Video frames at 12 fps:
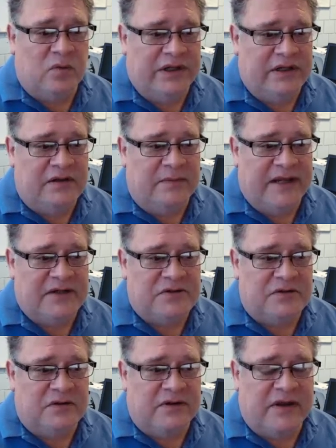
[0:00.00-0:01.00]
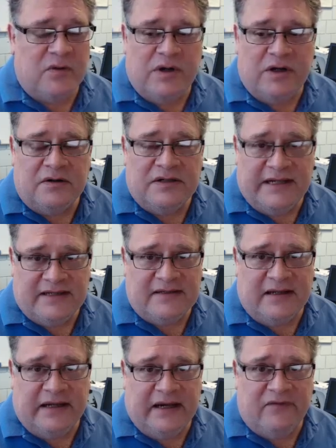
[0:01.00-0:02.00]
We need to make sure that we're
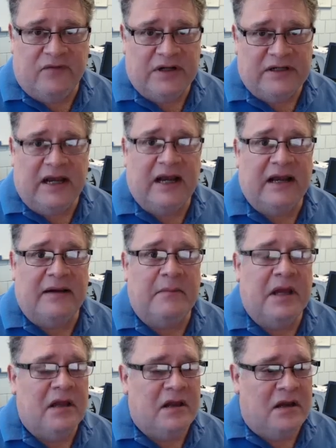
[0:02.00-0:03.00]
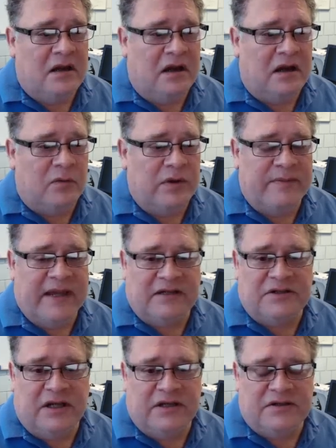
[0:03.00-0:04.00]
testing every time we make a
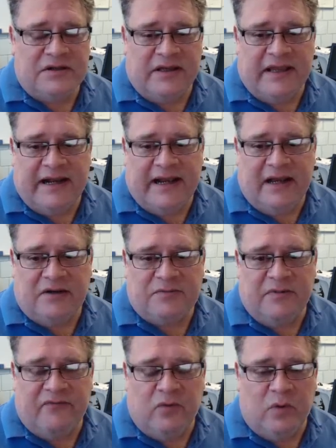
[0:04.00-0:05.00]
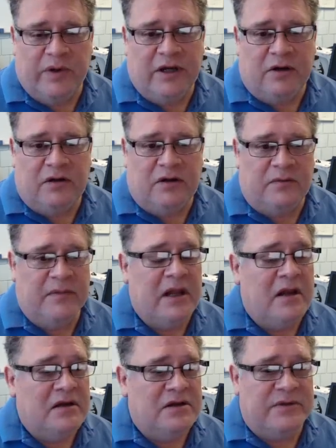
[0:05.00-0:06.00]
change to that house before we go home
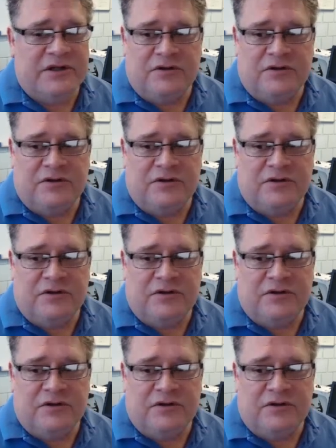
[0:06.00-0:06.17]
to be